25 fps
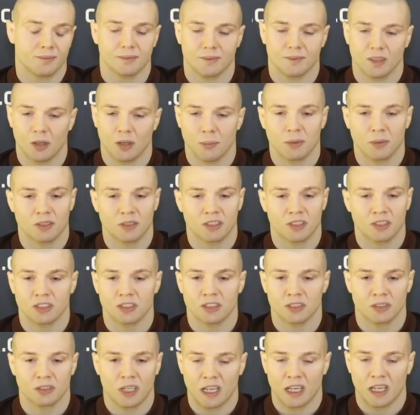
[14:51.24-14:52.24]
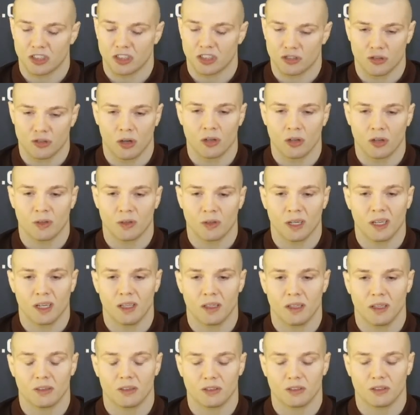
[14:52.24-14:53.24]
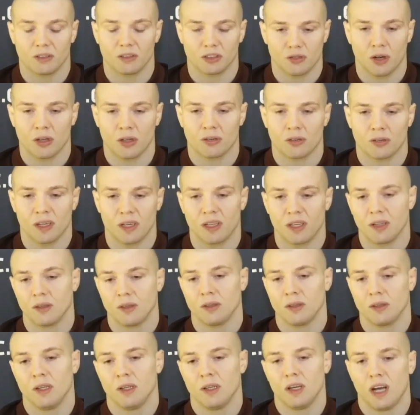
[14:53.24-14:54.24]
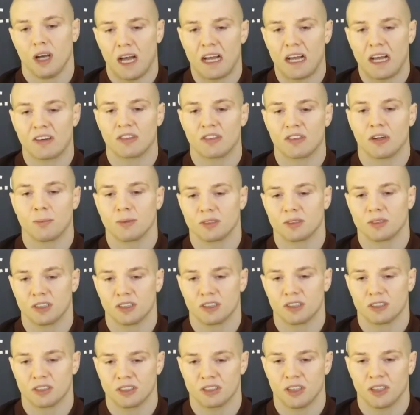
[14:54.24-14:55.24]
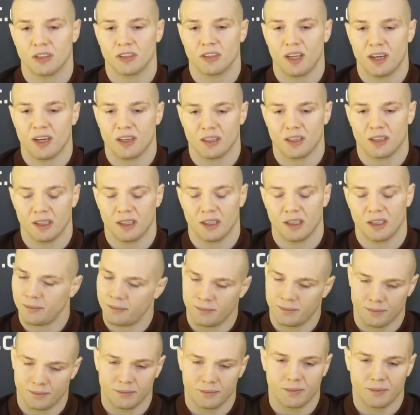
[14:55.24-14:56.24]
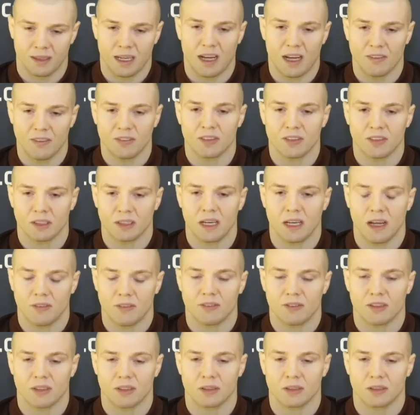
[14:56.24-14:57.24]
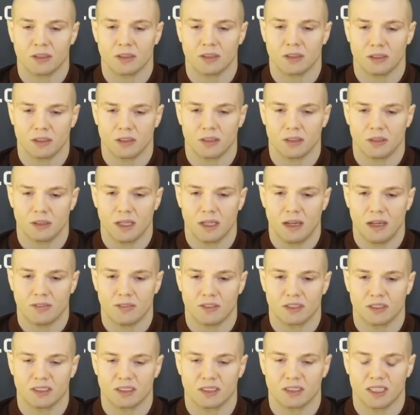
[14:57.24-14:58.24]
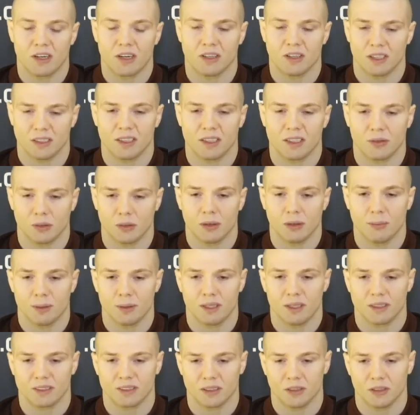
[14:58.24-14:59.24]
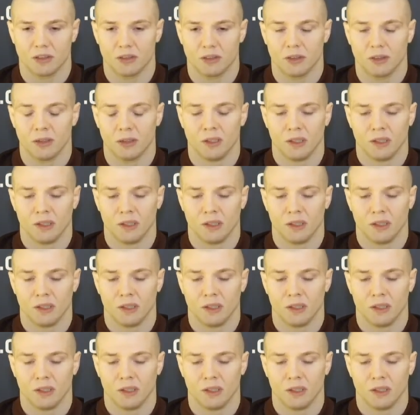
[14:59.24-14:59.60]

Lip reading: opposition, like strong, real hungry opposition is not there, and after Saturday there will be. So